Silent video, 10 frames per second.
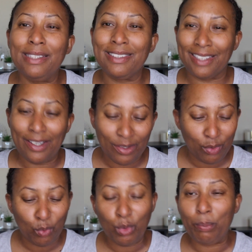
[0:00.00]

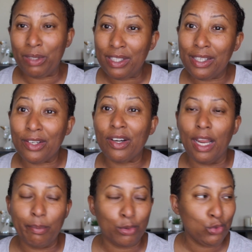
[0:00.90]
sale will be here
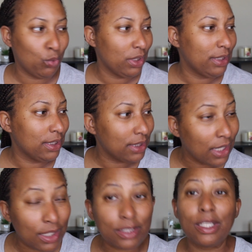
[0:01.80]
April
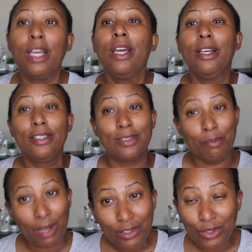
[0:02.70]
26th.
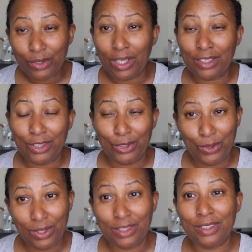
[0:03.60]
So make sure you got your
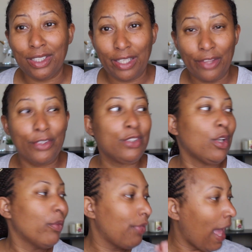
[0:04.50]
coins together.
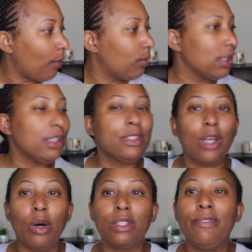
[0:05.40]
So that one
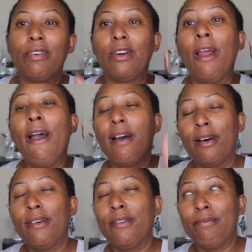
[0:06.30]
is only for
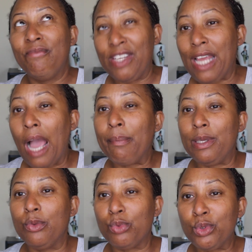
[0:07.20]

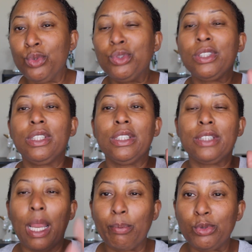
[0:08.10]
VIB Rouge, and
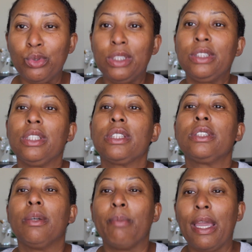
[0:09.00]
it's April
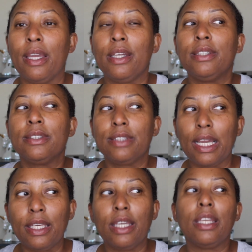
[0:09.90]
26th to May
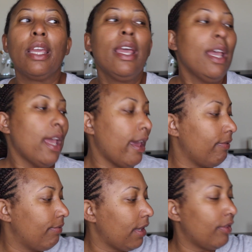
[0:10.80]
2nd.
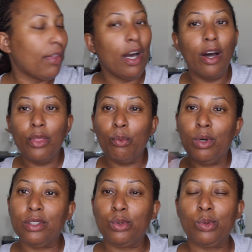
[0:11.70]
And then the other
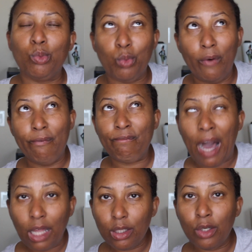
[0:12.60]
ones will
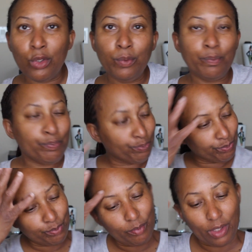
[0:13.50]
follow.
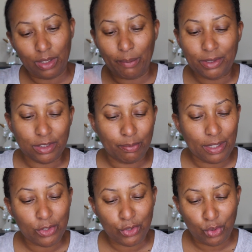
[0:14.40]
Let me just
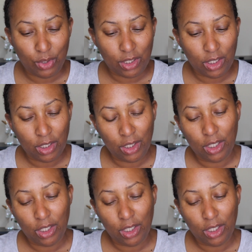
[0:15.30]
make sure,